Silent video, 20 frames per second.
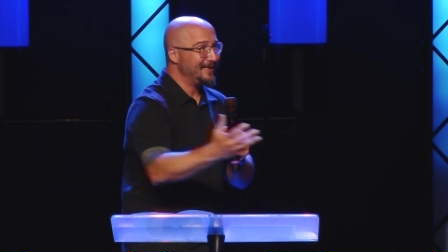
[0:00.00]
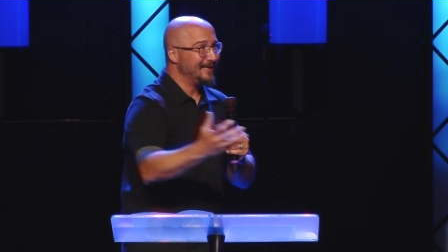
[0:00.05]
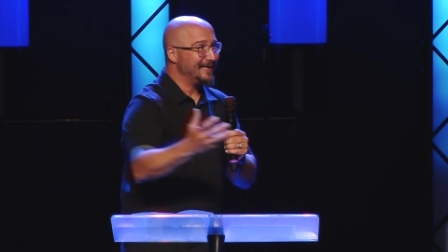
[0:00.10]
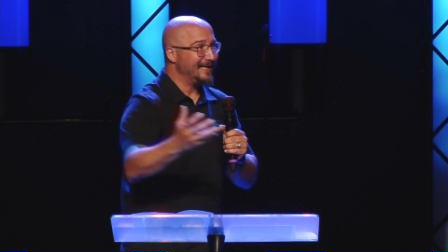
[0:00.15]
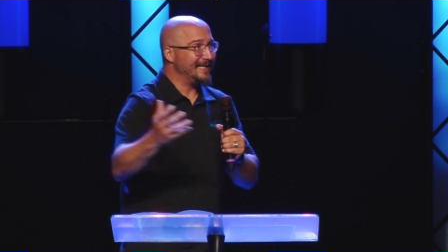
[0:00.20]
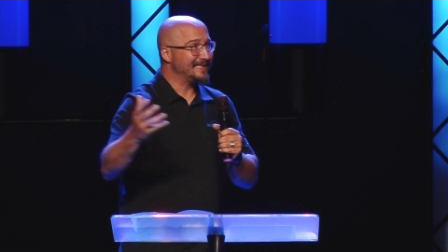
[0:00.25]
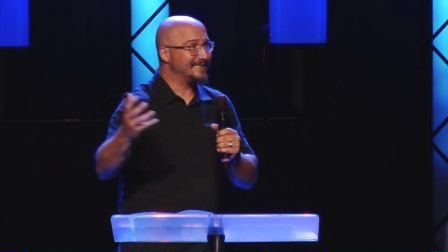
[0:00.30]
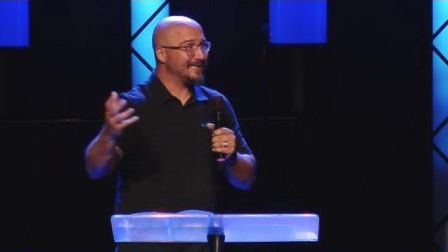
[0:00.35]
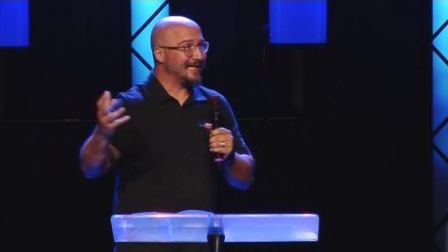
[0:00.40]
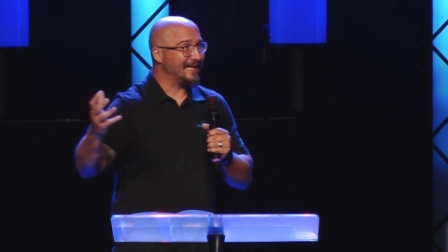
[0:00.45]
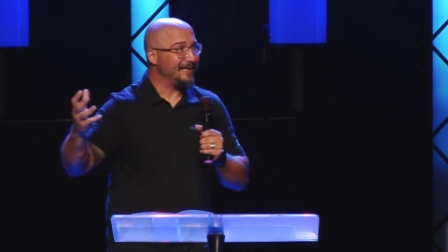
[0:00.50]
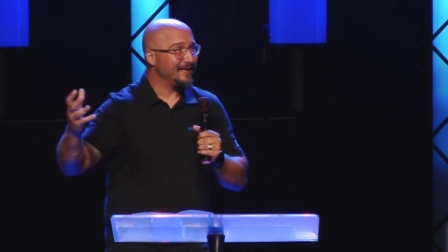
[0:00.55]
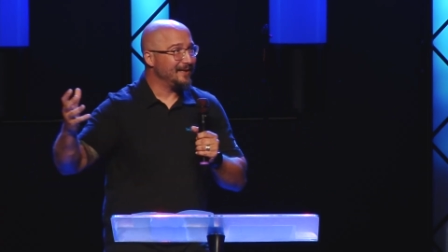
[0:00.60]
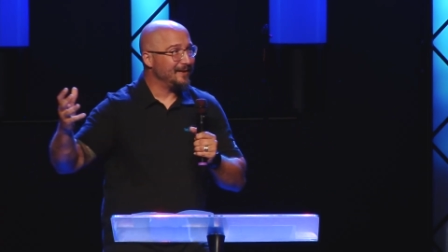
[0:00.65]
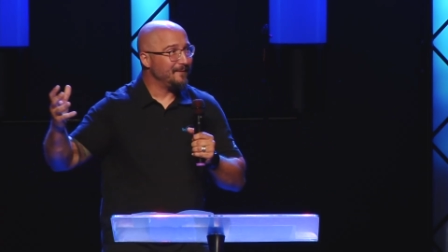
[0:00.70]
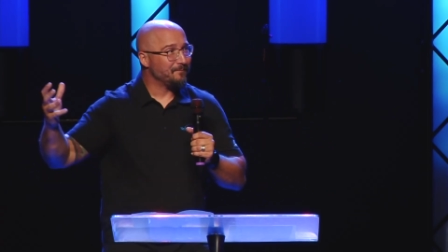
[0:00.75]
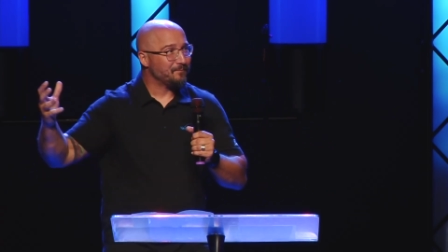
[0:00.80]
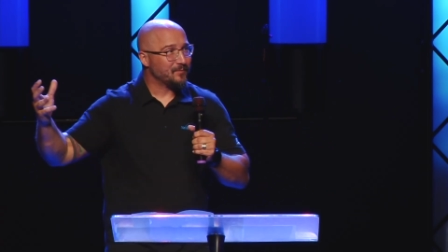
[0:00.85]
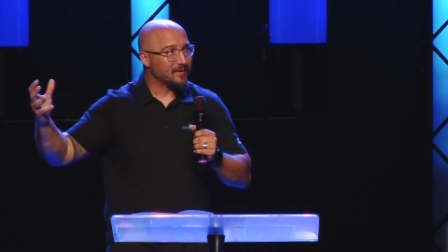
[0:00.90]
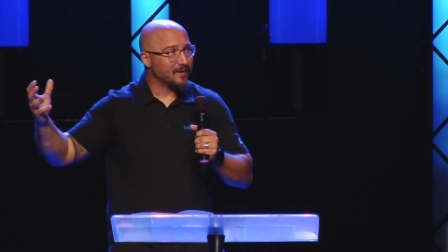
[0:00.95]
He said,
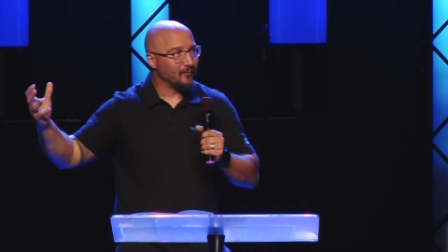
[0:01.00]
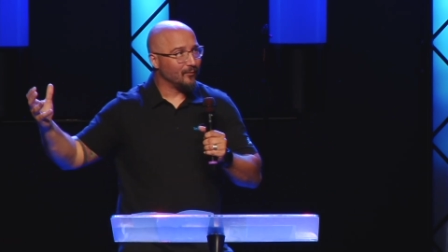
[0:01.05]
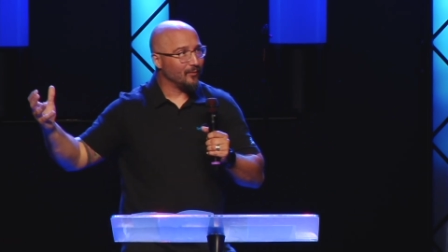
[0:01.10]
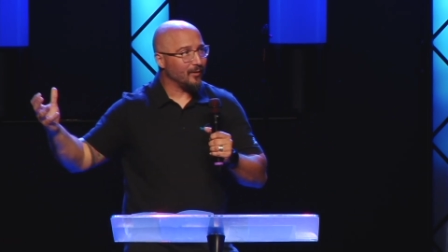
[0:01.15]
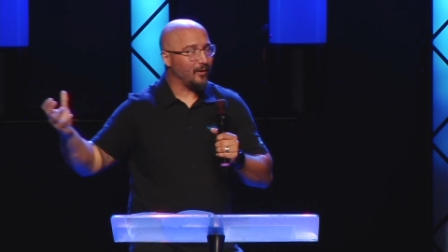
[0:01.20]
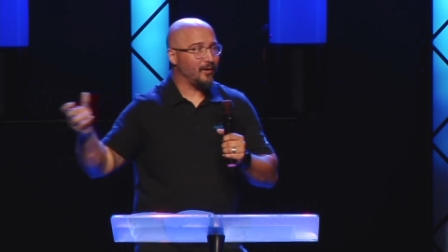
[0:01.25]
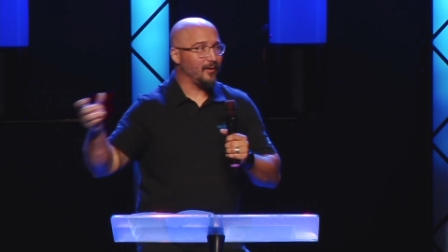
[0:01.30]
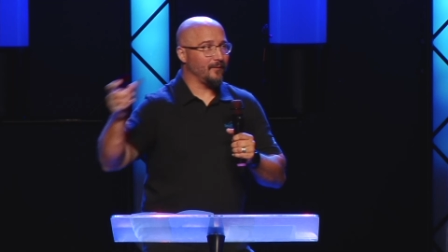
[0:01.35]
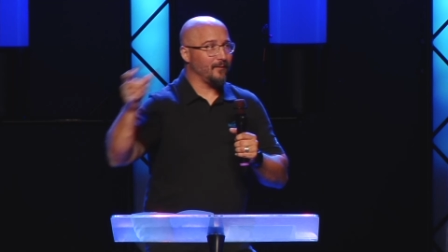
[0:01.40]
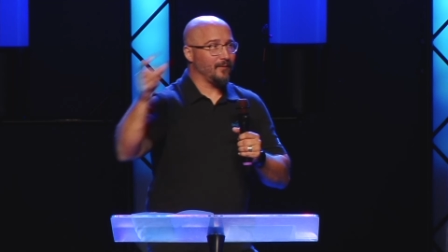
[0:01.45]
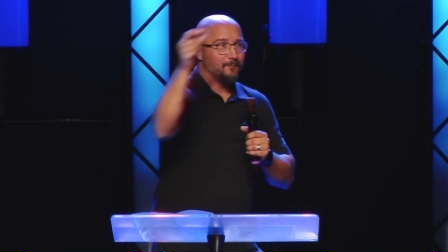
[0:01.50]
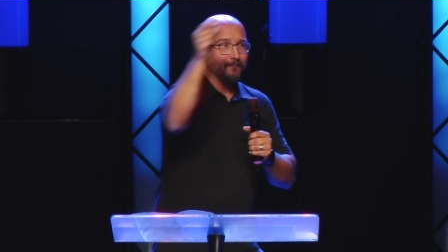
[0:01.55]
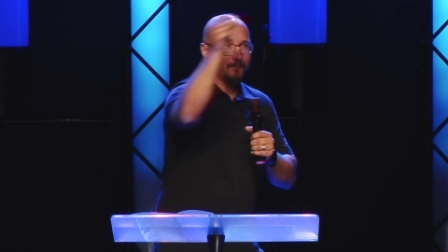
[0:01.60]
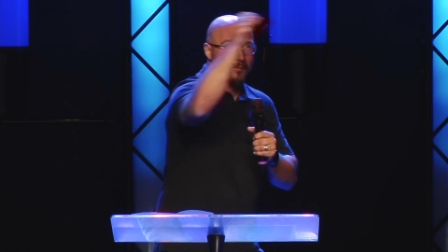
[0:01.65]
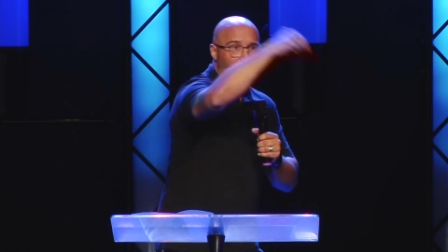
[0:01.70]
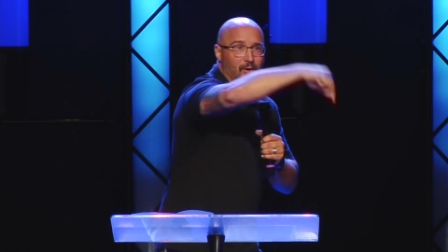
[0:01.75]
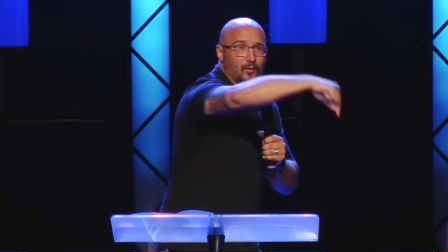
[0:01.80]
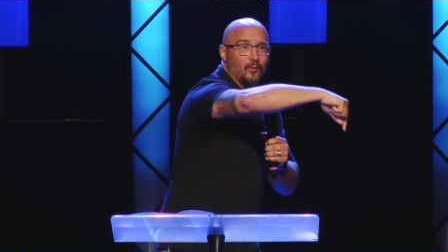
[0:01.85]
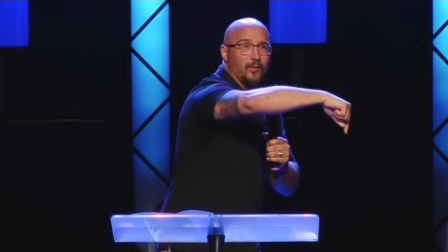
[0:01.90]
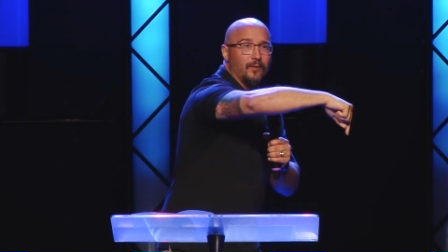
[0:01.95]
uh,
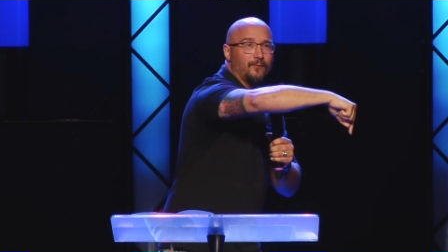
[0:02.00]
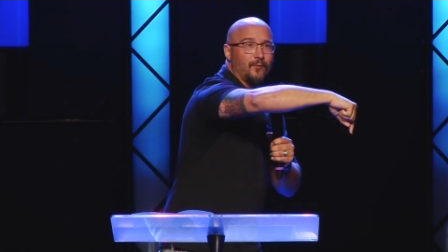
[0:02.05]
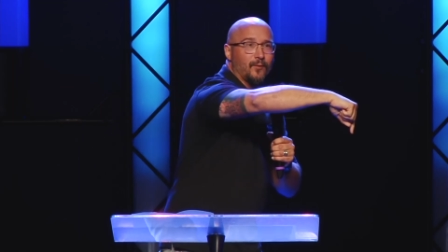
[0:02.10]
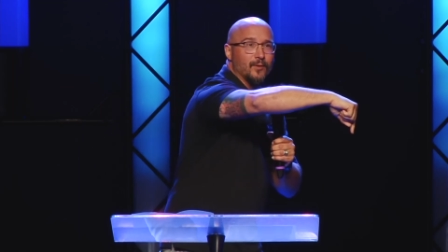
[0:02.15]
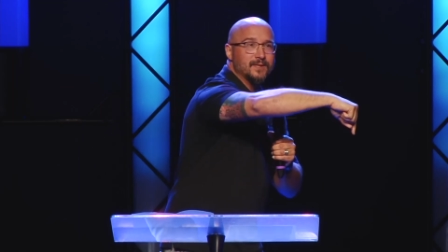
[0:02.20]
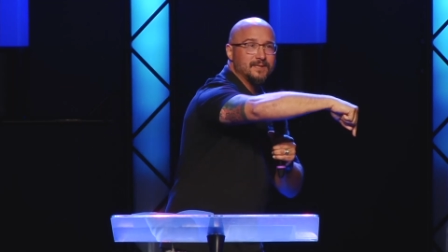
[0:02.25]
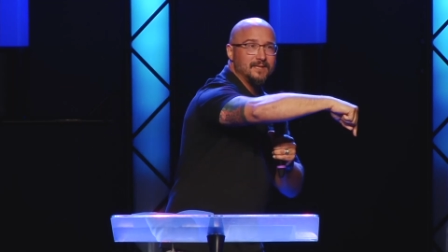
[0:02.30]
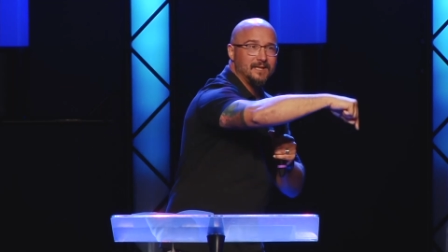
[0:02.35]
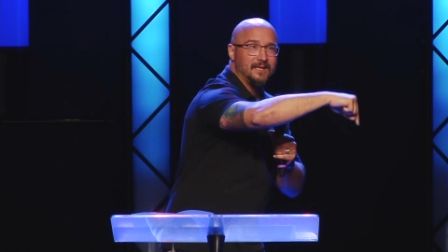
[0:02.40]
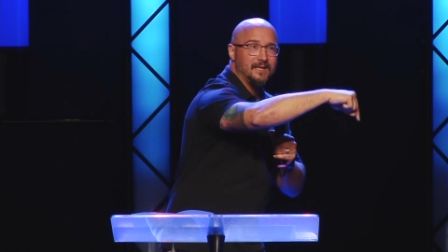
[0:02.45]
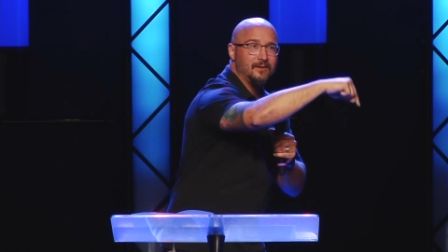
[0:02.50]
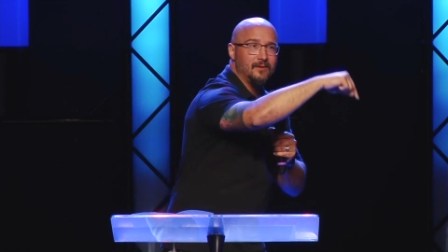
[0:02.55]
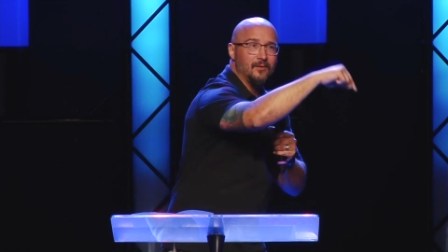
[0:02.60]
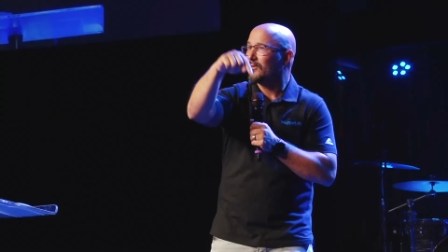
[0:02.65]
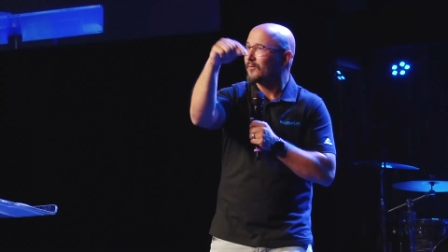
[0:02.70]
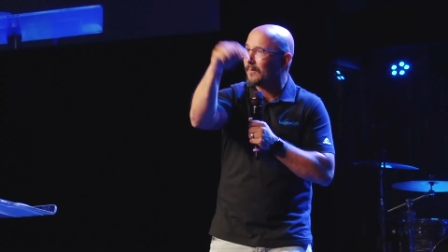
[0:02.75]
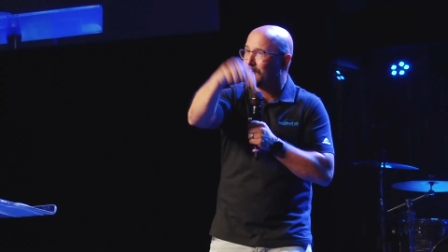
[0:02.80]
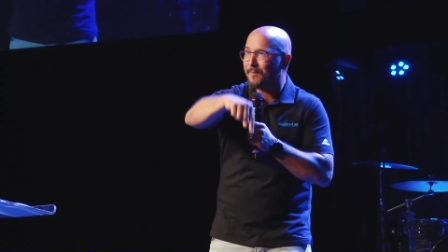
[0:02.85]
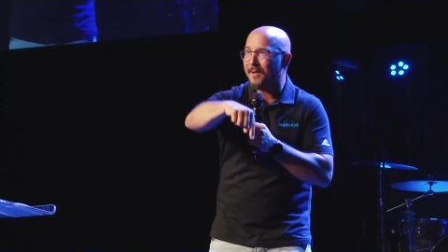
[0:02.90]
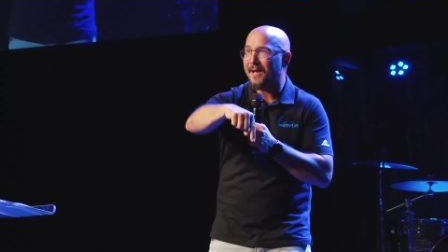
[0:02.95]
Mark 1:14,
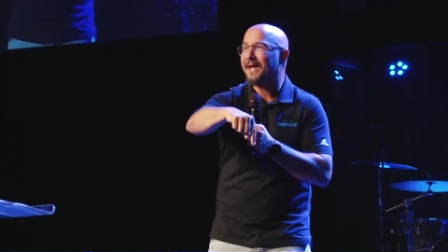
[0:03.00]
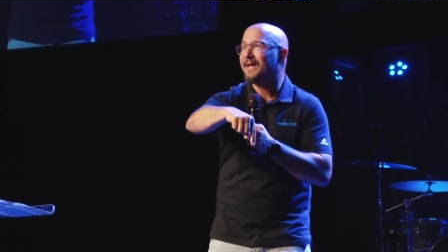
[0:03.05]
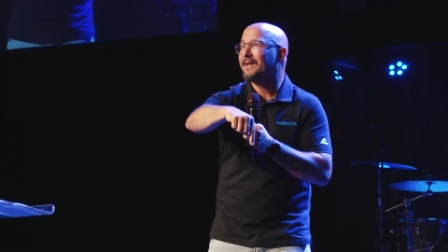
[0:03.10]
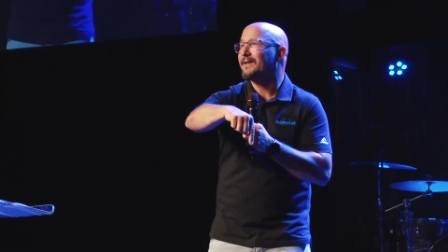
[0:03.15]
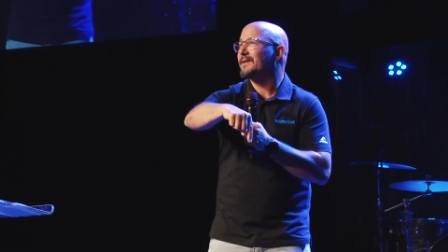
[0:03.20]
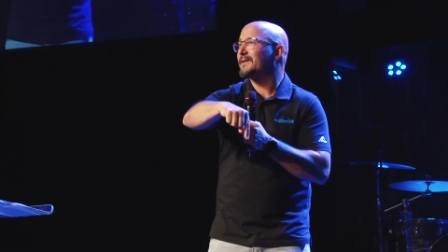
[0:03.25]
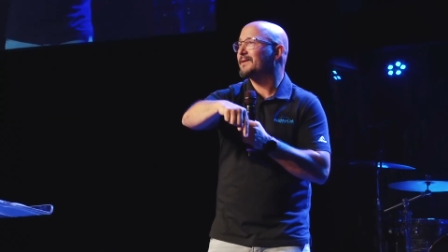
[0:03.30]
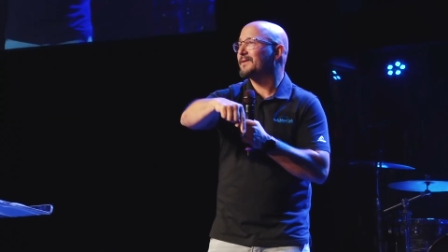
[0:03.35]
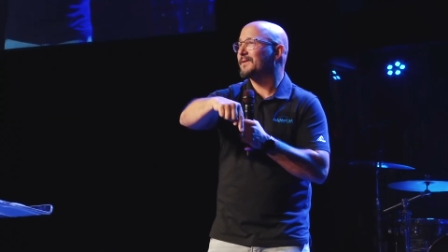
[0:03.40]
repent,